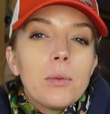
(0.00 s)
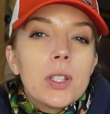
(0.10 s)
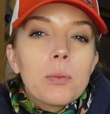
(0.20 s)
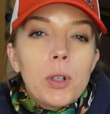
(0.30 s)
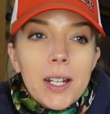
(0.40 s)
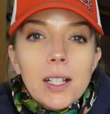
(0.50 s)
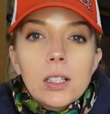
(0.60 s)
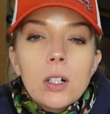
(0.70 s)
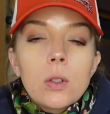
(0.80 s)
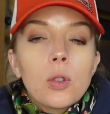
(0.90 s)
was running
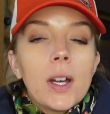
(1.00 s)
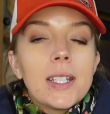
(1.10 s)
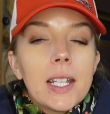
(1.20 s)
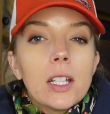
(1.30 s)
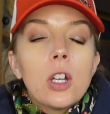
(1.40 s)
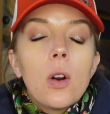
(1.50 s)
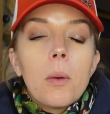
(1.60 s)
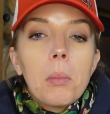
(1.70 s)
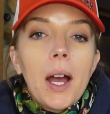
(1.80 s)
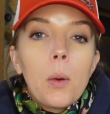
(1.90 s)
low, so I did go
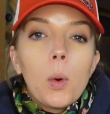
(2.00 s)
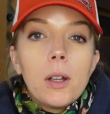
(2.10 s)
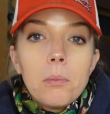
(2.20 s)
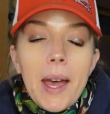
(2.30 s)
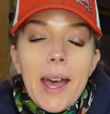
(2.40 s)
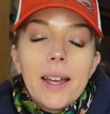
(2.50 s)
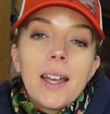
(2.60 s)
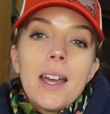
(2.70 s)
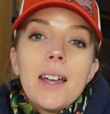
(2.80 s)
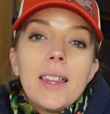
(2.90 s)
and buy one bag
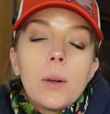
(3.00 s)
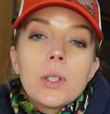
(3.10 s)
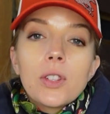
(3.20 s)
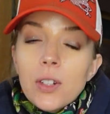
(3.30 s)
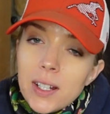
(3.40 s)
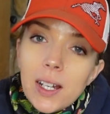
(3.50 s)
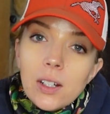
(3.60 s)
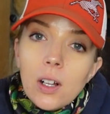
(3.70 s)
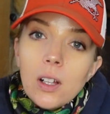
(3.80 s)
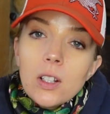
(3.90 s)
that was
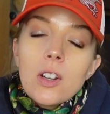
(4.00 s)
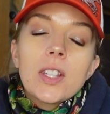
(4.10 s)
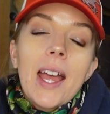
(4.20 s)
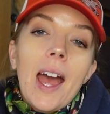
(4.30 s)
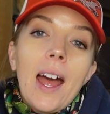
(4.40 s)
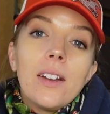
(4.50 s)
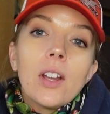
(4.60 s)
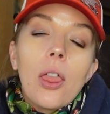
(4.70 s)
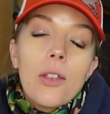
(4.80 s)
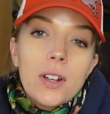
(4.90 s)

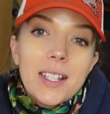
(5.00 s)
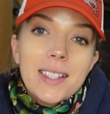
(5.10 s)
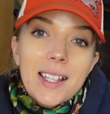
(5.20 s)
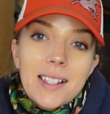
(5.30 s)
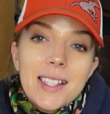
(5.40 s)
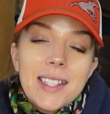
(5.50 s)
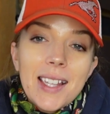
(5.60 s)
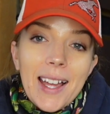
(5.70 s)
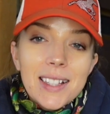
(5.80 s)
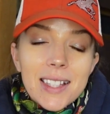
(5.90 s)

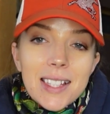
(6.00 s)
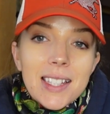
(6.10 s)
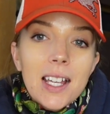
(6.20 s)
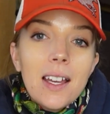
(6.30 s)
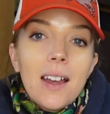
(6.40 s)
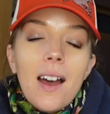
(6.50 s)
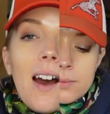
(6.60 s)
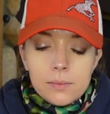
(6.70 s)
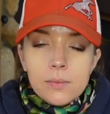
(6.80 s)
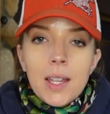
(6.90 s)
$39.36.
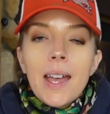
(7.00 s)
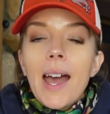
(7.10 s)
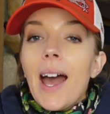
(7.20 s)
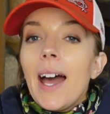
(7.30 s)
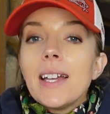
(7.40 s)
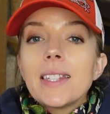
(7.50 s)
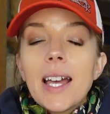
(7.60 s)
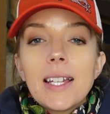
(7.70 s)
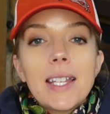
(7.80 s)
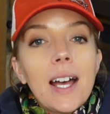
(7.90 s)
As
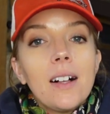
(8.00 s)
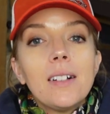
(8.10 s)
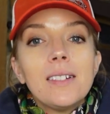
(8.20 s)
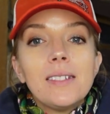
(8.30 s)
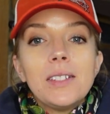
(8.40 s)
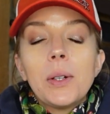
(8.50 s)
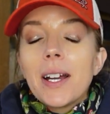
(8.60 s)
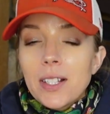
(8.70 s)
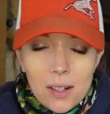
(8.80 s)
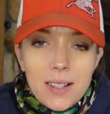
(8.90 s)
I tell you
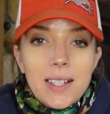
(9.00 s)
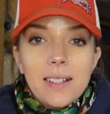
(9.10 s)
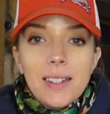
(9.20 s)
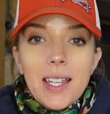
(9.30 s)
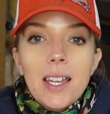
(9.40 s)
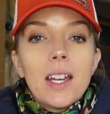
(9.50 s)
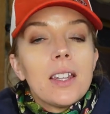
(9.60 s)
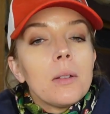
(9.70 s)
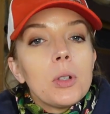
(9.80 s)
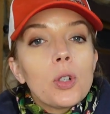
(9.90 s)
guys constantly,
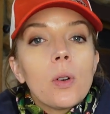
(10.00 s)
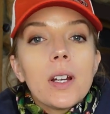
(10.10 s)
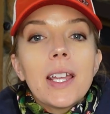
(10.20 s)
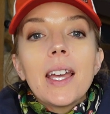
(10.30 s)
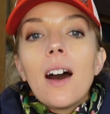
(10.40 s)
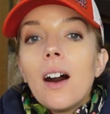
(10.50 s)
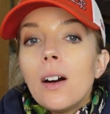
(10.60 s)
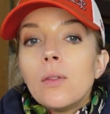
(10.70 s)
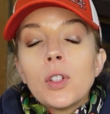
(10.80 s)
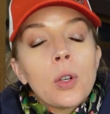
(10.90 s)
the majority
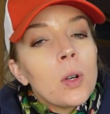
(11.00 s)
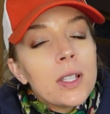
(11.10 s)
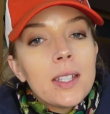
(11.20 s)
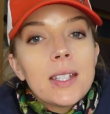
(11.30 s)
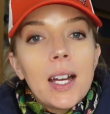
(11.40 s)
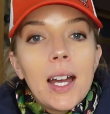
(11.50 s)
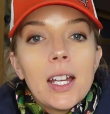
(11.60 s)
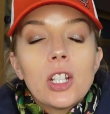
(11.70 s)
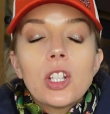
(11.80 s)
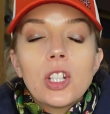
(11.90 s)
of your horse's
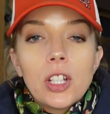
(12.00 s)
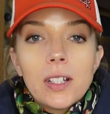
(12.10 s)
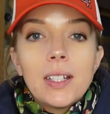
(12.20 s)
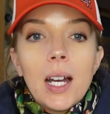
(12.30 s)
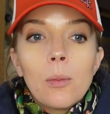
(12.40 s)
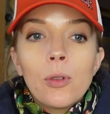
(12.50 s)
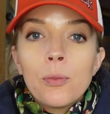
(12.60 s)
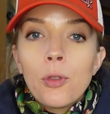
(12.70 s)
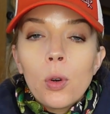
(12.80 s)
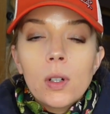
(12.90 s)
diet should come from
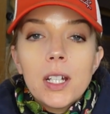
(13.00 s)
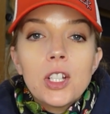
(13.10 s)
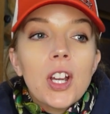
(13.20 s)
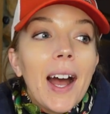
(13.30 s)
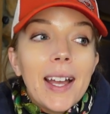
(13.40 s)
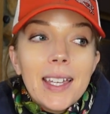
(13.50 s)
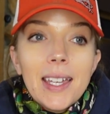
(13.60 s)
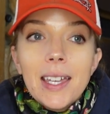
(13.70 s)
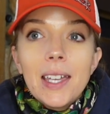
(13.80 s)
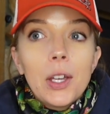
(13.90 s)
forage,
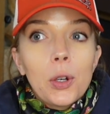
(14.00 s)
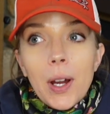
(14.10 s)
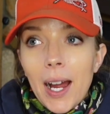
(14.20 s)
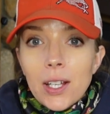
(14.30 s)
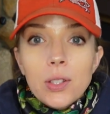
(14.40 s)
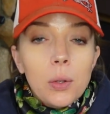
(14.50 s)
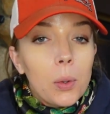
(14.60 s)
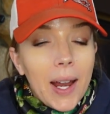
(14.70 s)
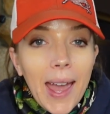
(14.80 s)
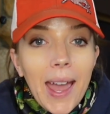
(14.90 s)
i.e. grass
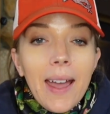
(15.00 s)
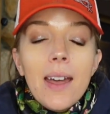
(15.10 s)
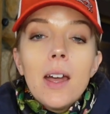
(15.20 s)
or hay,